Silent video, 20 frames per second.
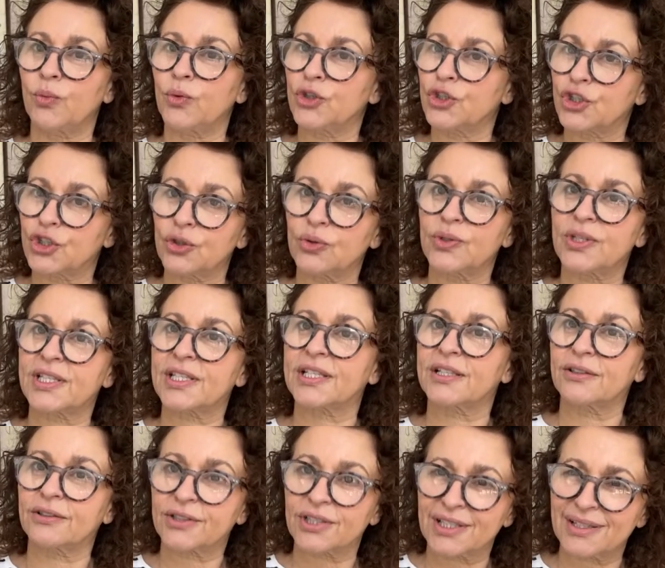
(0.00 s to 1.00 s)
Would you
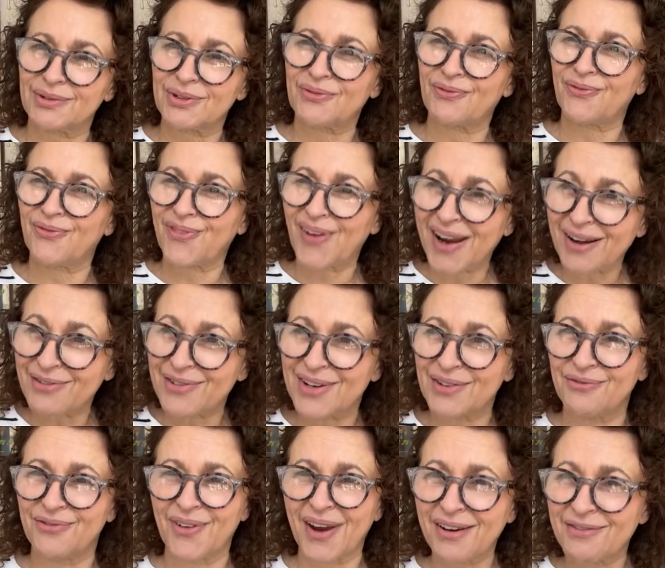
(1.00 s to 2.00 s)
still do it? It was very,
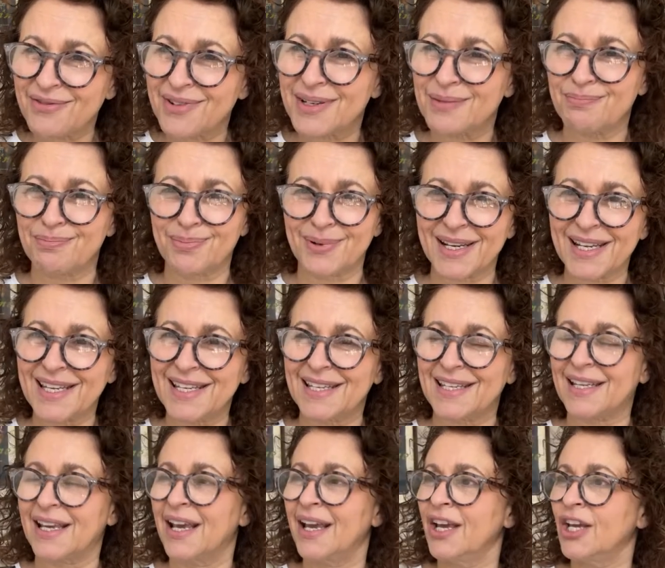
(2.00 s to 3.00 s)
very
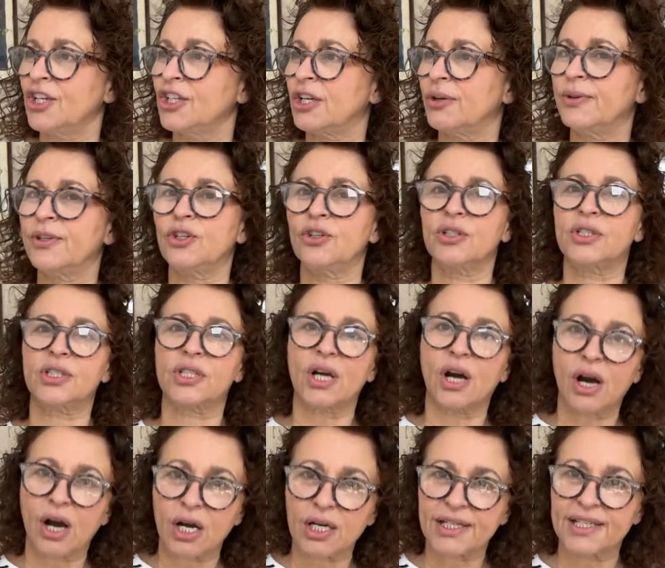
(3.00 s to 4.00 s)
bleak, you know, in your
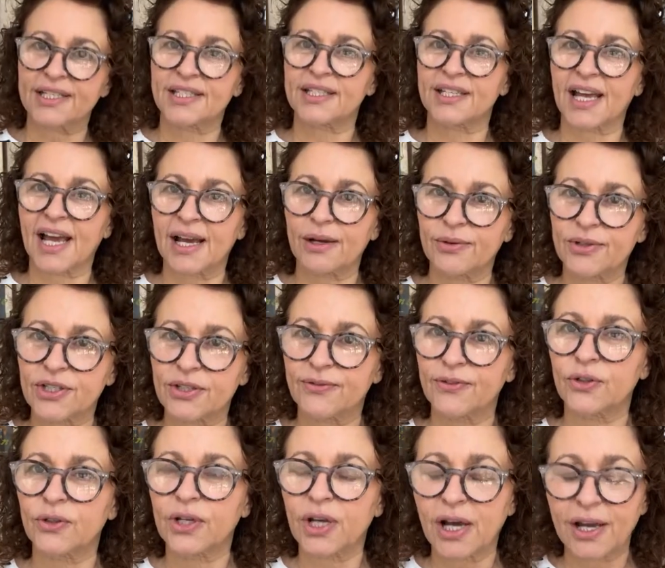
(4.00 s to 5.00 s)
darkest hours of
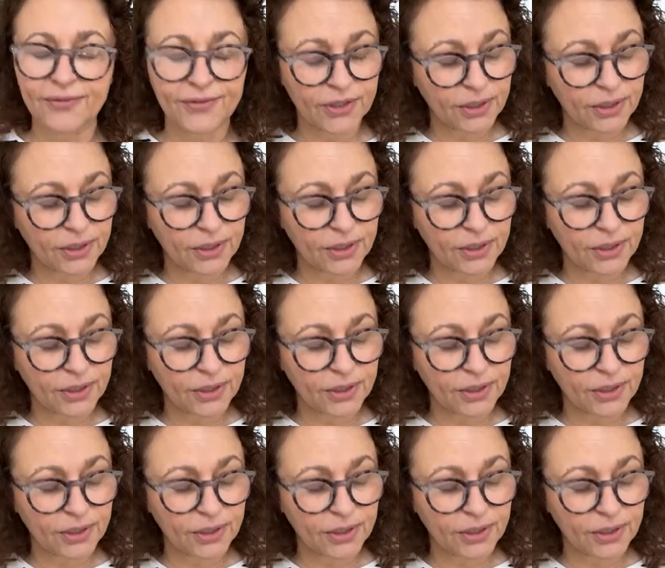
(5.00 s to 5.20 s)
your life.